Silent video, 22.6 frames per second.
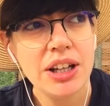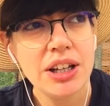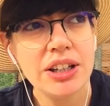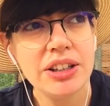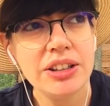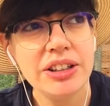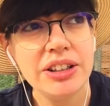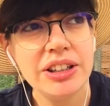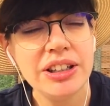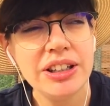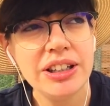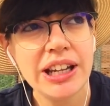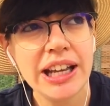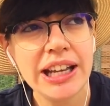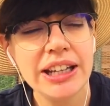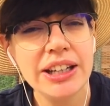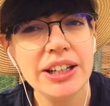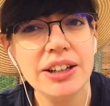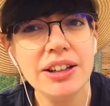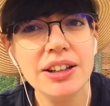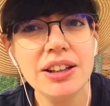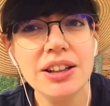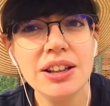an
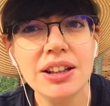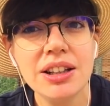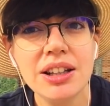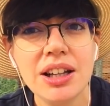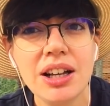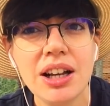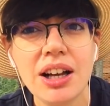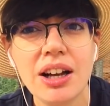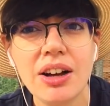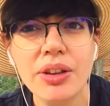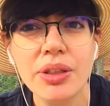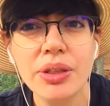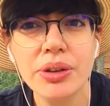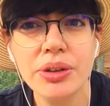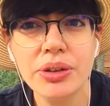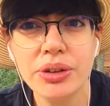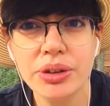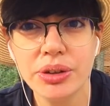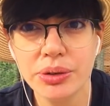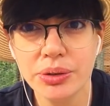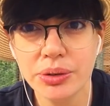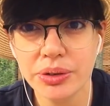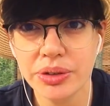angle on the
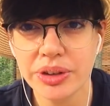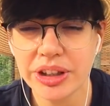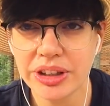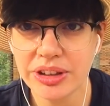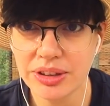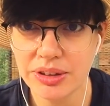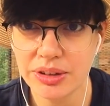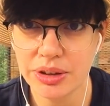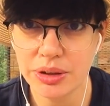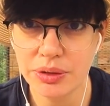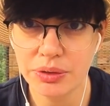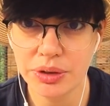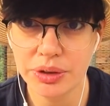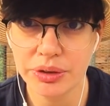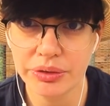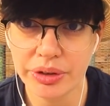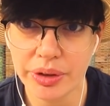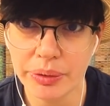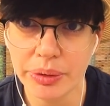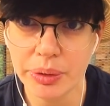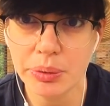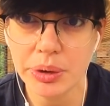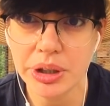news that is different
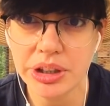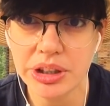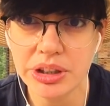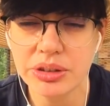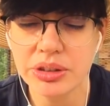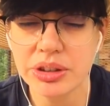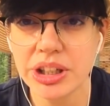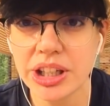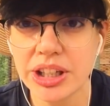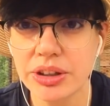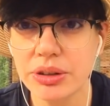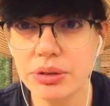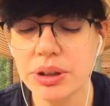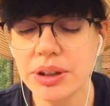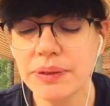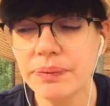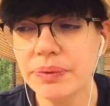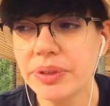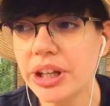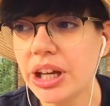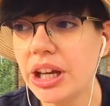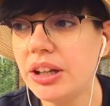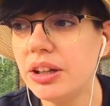from the one in your country
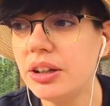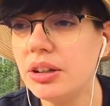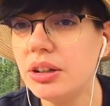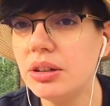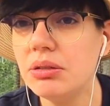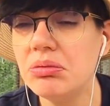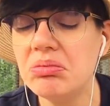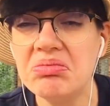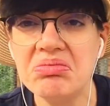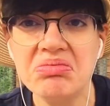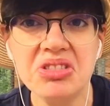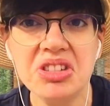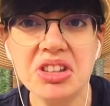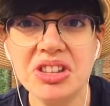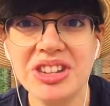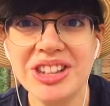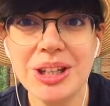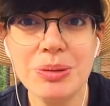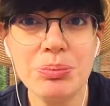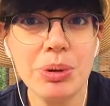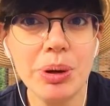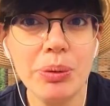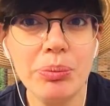and
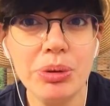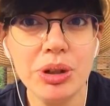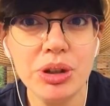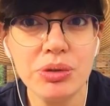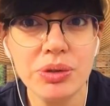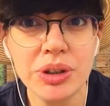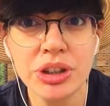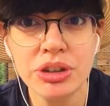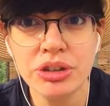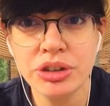just keep up with French